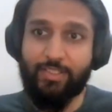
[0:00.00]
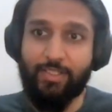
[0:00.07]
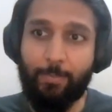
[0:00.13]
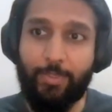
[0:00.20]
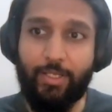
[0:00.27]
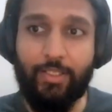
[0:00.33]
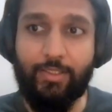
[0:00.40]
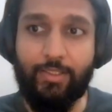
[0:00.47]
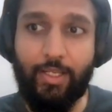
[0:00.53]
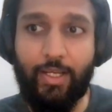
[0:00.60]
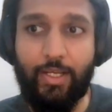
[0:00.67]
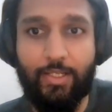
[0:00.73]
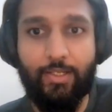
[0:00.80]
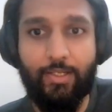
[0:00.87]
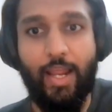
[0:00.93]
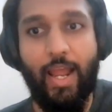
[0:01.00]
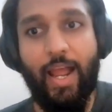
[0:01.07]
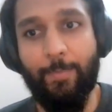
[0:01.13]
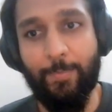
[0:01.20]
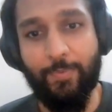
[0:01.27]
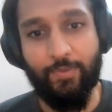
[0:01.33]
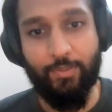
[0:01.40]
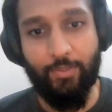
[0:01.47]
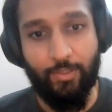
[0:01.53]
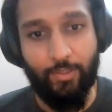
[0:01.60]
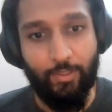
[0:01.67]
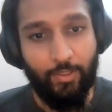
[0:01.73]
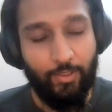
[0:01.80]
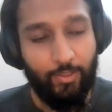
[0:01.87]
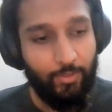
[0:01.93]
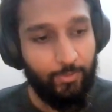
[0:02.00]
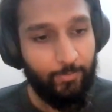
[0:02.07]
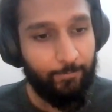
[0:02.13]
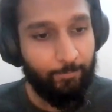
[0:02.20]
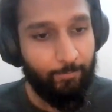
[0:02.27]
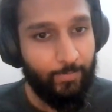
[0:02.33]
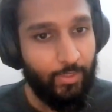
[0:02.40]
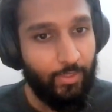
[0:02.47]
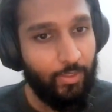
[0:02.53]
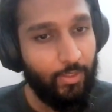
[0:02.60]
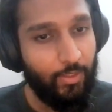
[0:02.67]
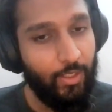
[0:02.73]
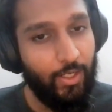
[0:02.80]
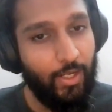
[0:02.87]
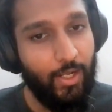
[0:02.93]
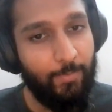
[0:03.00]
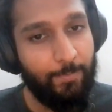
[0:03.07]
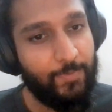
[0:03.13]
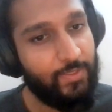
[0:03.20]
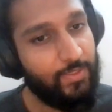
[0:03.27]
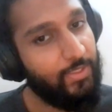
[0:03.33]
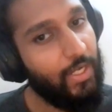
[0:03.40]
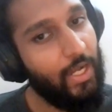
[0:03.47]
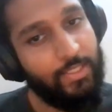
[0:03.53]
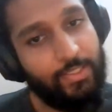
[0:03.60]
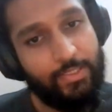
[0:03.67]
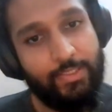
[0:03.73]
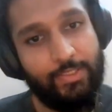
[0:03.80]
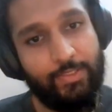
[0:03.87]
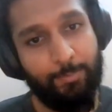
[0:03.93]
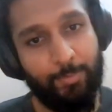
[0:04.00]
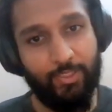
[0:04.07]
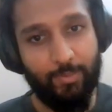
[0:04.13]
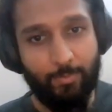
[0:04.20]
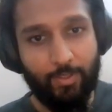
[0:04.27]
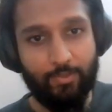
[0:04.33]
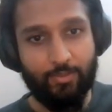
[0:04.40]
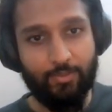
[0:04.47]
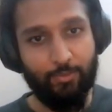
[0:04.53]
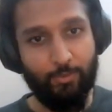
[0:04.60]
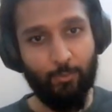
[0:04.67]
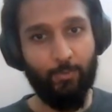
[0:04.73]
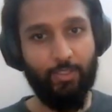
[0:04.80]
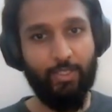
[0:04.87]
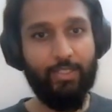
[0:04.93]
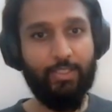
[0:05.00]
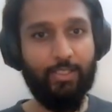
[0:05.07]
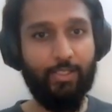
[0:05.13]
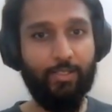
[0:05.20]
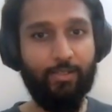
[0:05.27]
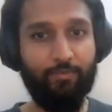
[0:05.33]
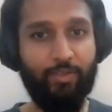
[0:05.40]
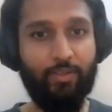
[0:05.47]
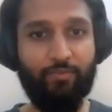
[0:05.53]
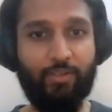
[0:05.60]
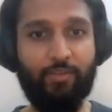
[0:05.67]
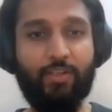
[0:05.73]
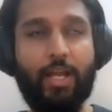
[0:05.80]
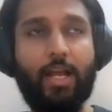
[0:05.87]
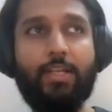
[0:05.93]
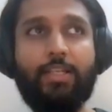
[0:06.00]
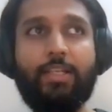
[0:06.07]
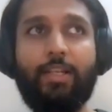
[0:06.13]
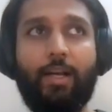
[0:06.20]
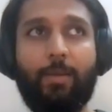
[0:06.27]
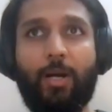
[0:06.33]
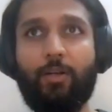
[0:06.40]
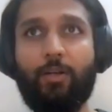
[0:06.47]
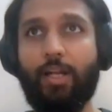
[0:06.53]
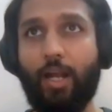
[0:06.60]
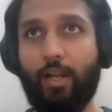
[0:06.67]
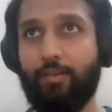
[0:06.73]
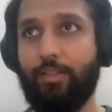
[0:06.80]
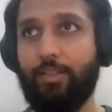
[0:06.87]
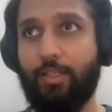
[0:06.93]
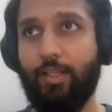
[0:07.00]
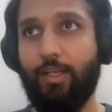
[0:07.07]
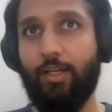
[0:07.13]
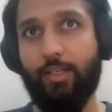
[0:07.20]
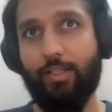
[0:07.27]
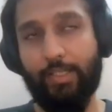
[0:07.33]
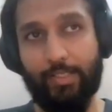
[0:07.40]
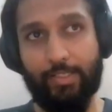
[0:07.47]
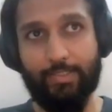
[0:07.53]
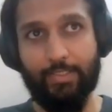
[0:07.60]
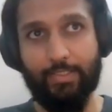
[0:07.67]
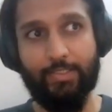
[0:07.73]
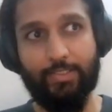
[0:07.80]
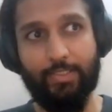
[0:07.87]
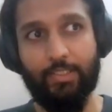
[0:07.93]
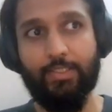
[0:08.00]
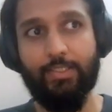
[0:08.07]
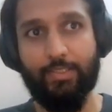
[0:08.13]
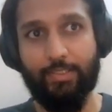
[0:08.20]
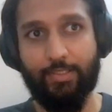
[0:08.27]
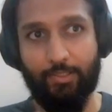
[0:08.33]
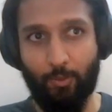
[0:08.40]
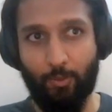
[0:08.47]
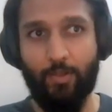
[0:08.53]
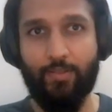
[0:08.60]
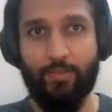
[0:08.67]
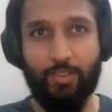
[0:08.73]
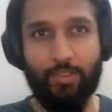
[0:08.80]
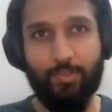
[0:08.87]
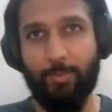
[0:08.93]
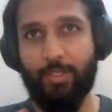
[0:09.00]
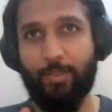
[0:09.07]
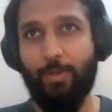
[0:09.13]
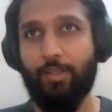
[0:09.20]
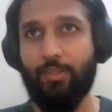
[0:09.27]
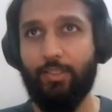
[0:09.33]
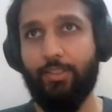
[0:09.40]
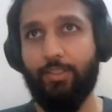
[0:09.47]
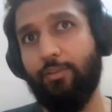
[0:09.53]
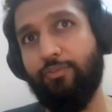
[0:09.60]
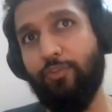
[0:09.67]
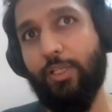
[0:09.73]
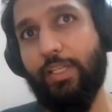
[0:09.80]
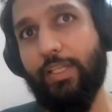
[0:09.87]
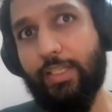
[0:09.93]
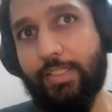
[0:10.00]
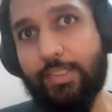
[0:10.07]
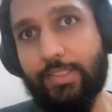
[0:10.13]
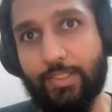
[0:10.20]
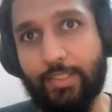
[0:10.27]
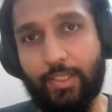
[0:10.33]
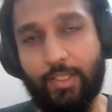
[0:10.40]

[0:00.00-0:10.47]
update their apps? apps? The answer is pretty much no, right? Uh, we, we've done about 100 uh, releases since launch. It's been about 30 to 40 days.